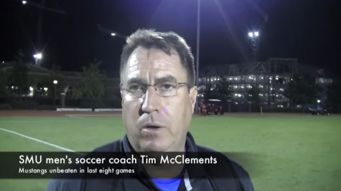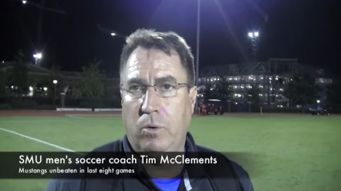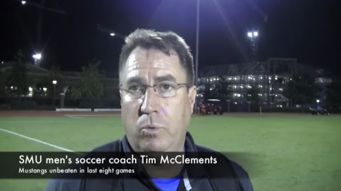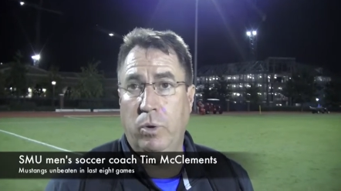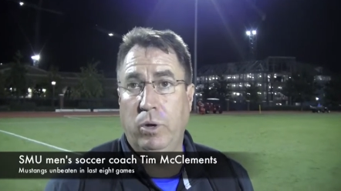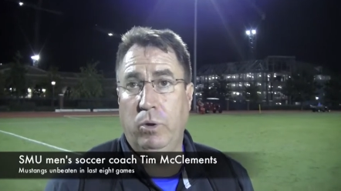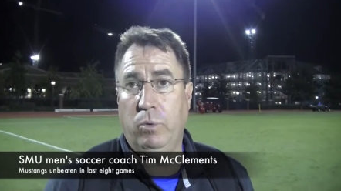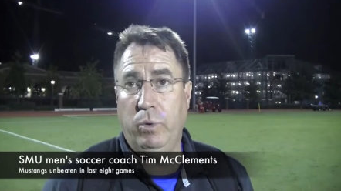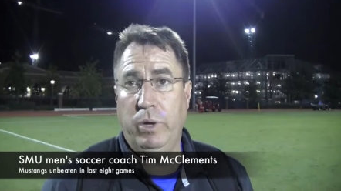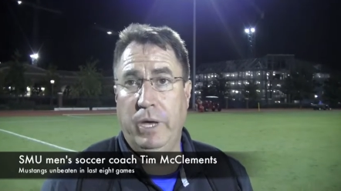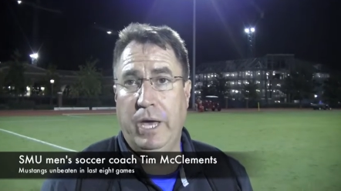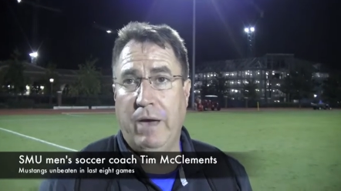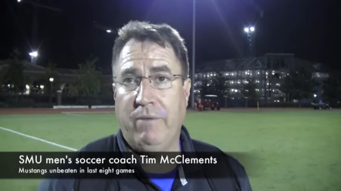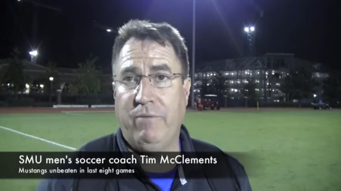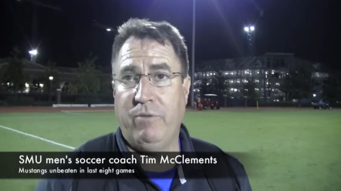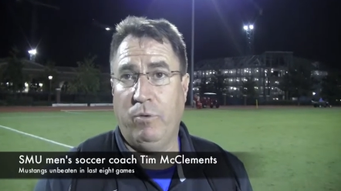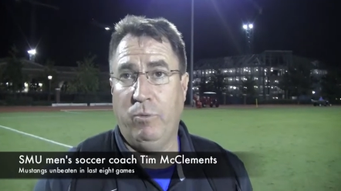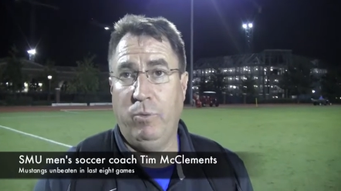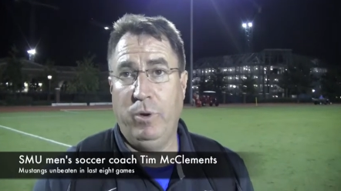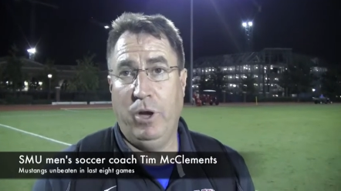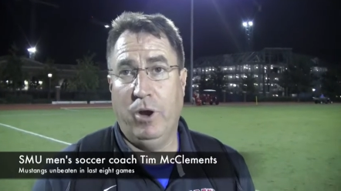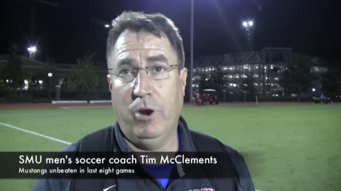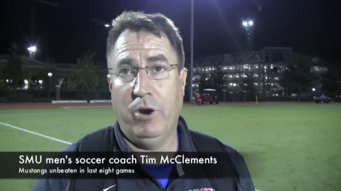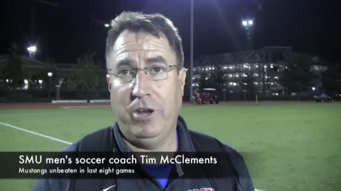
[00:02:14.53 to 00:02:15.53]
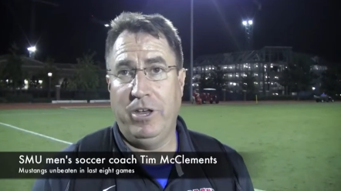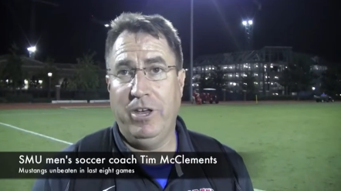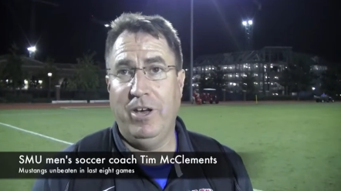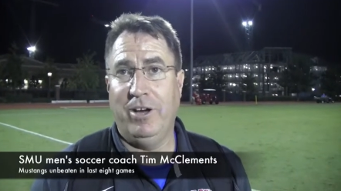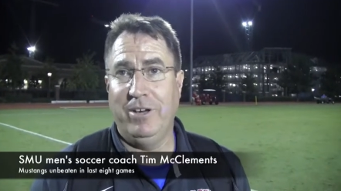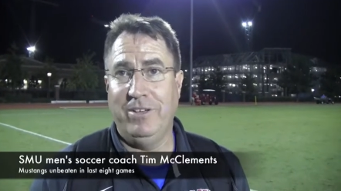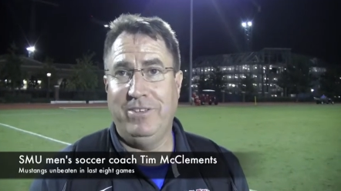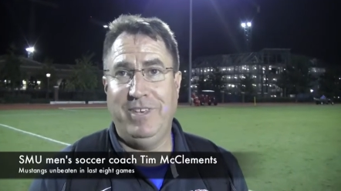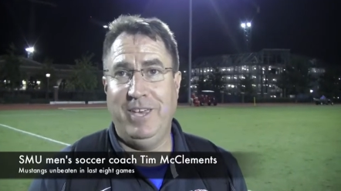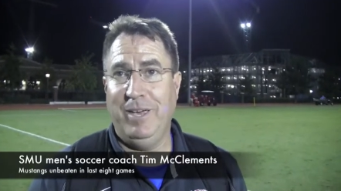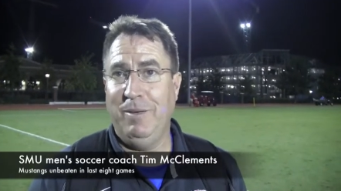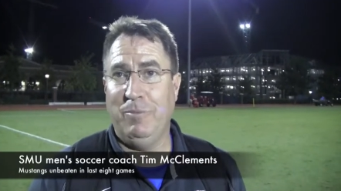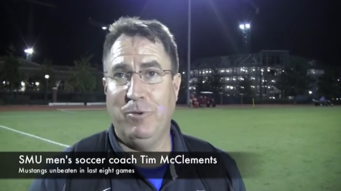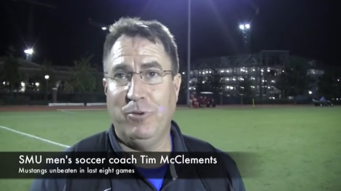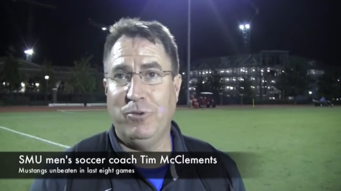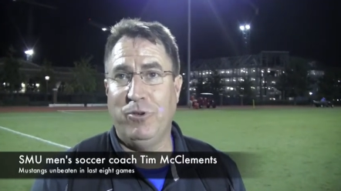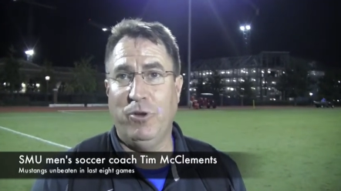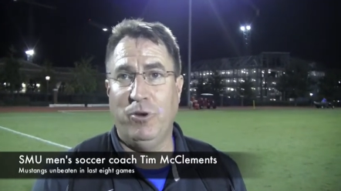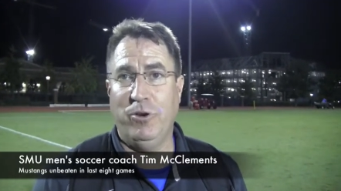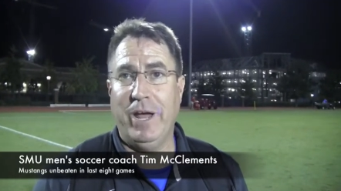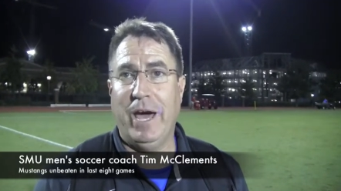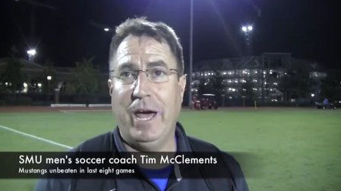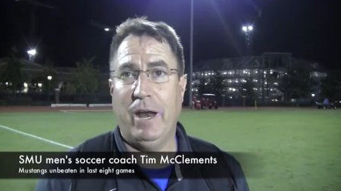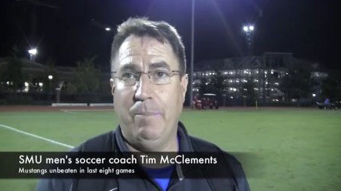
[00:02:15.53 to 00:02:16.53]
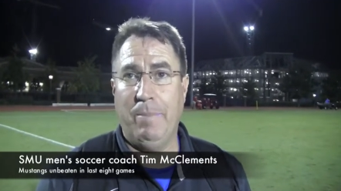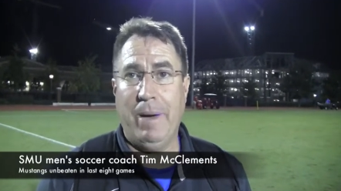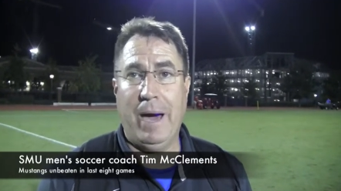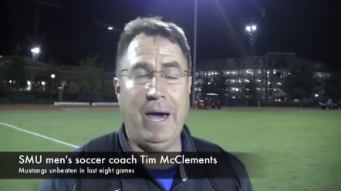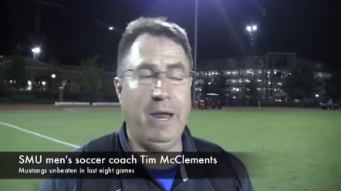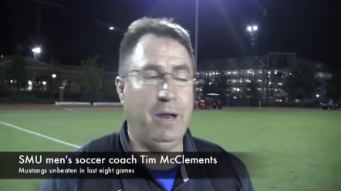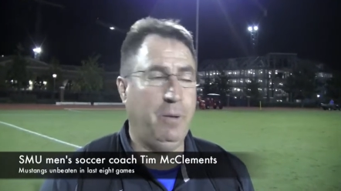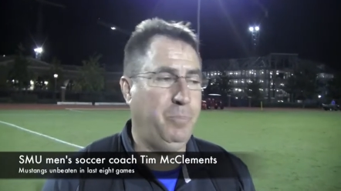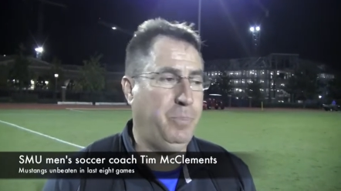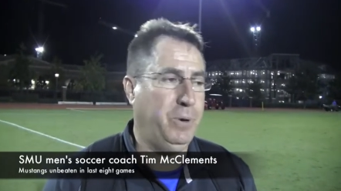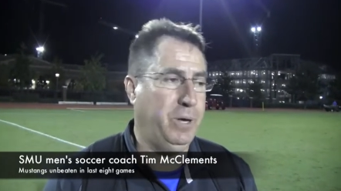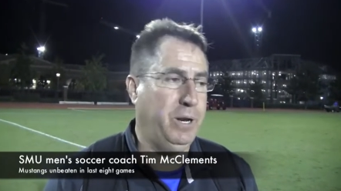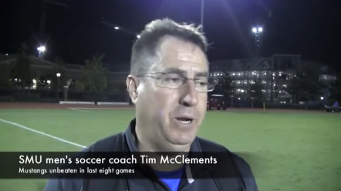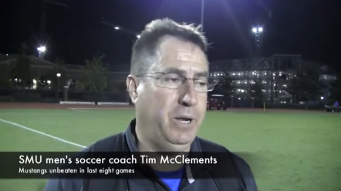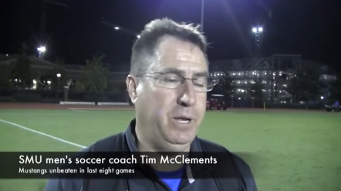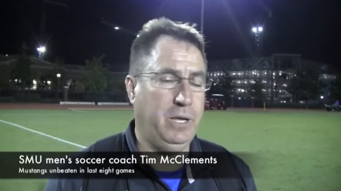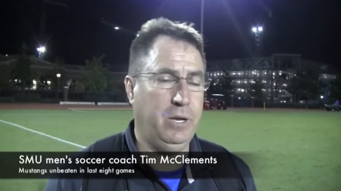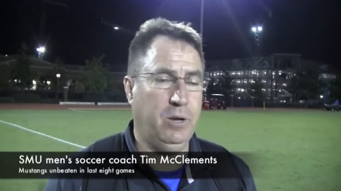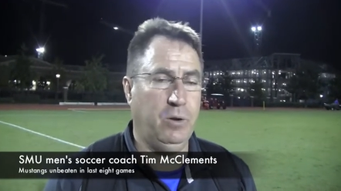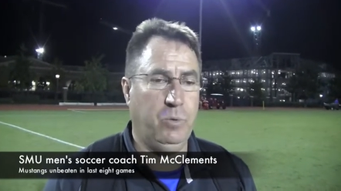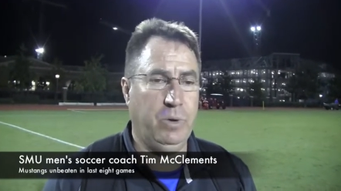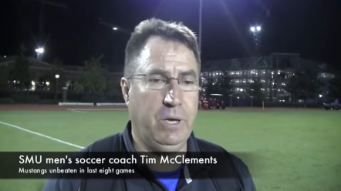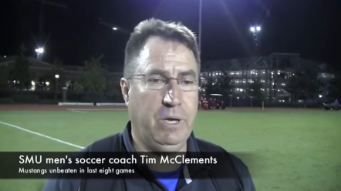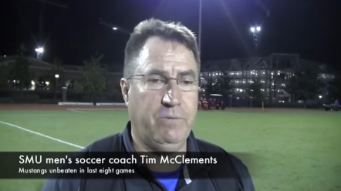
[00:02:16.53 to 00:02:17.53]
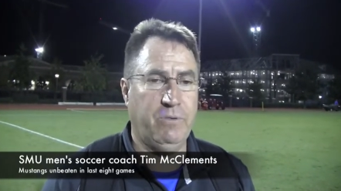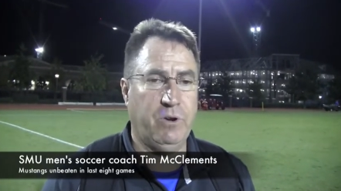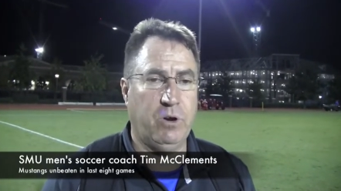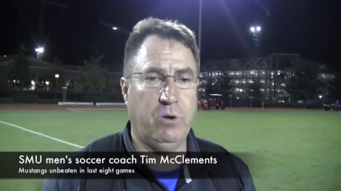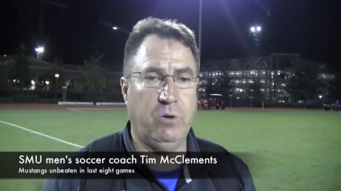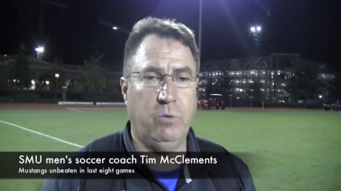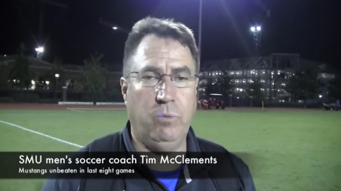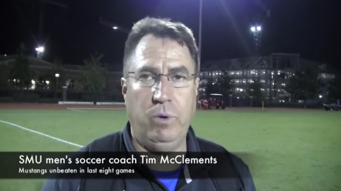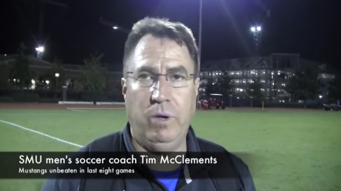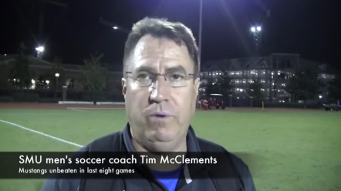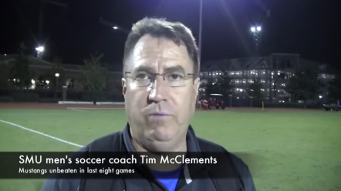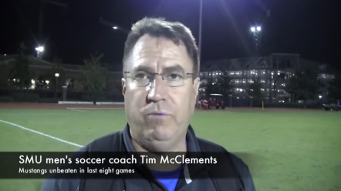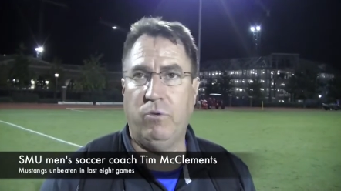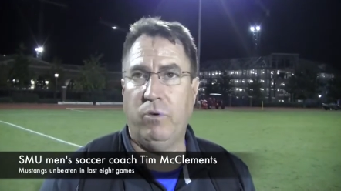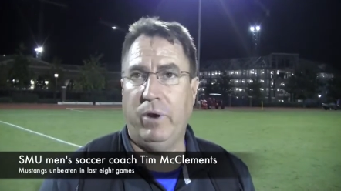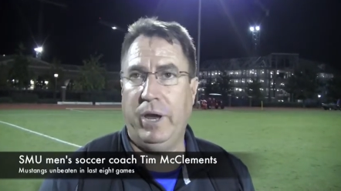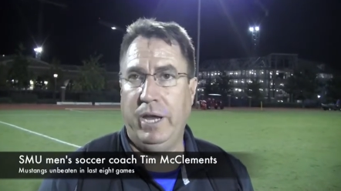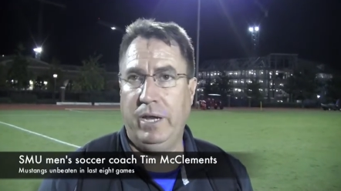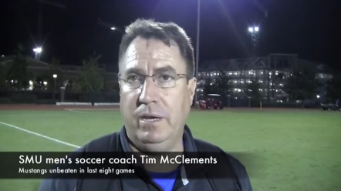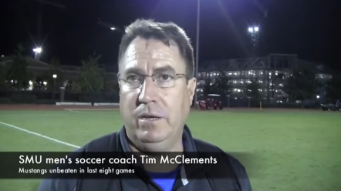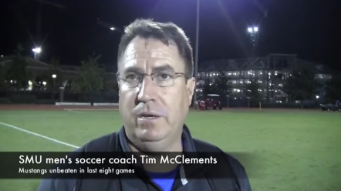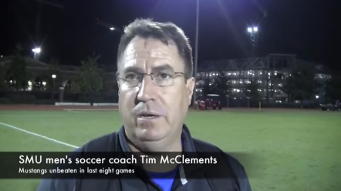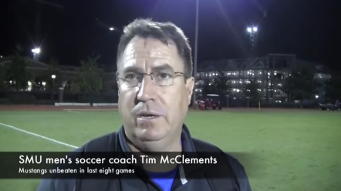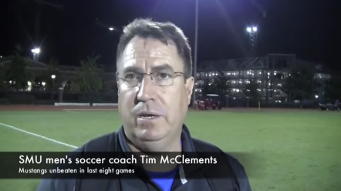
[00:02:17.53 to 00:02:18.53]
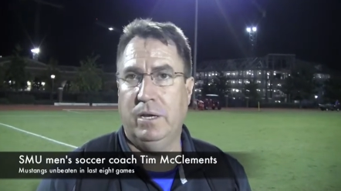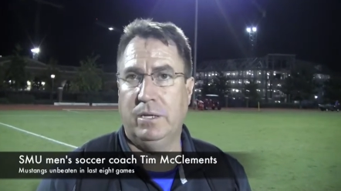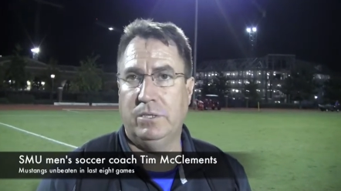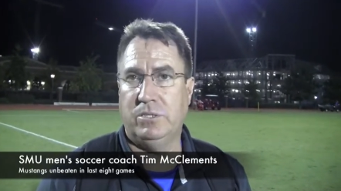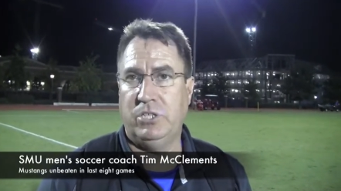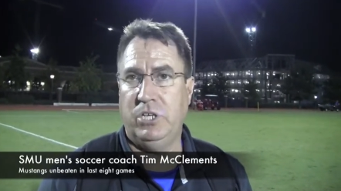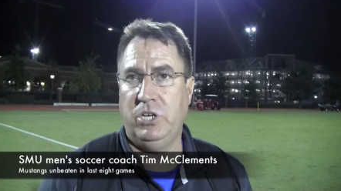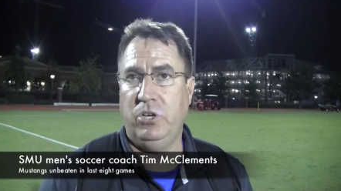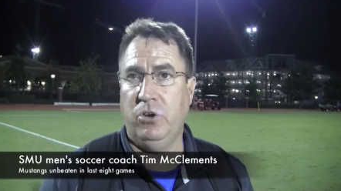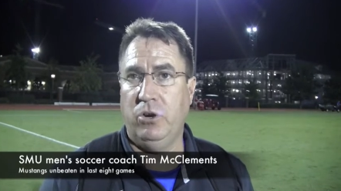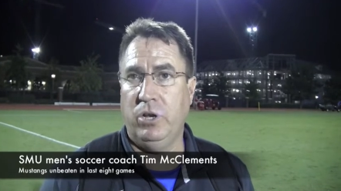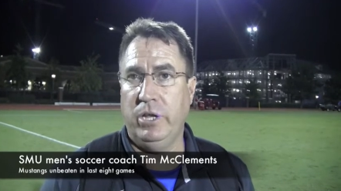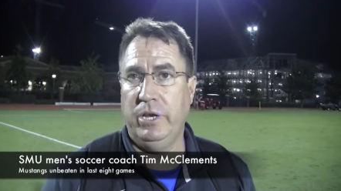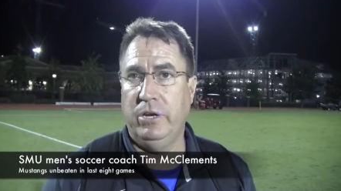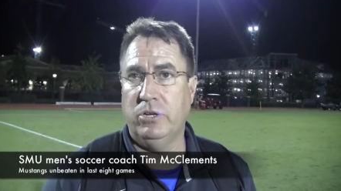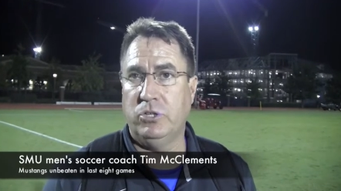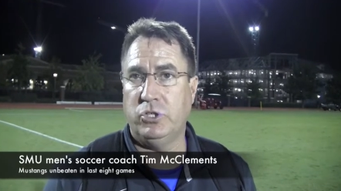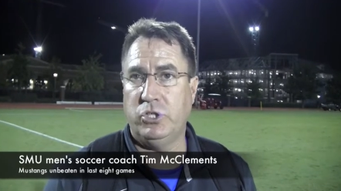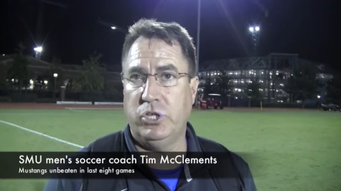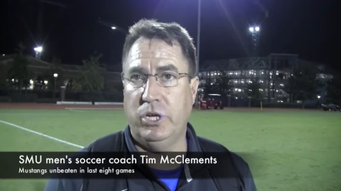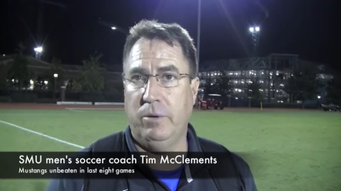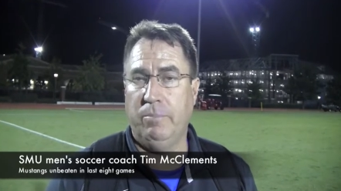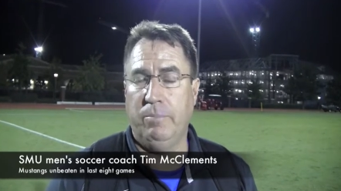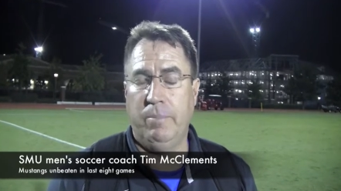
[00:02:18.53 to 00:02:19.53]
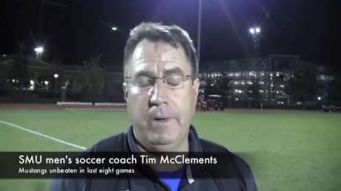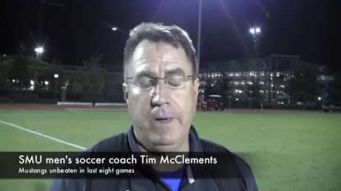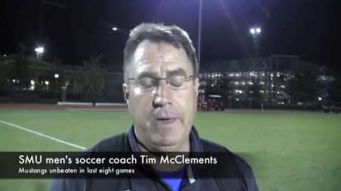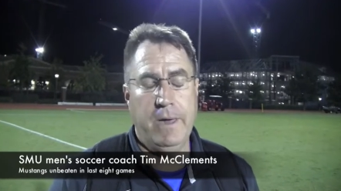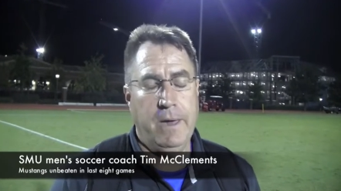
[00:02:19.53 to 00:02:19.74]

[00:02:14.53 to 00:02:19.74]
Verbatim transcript: we, we have we are a young team. There's no doubt about it. But uh, you know, we have a, we have great uh, senior leadership.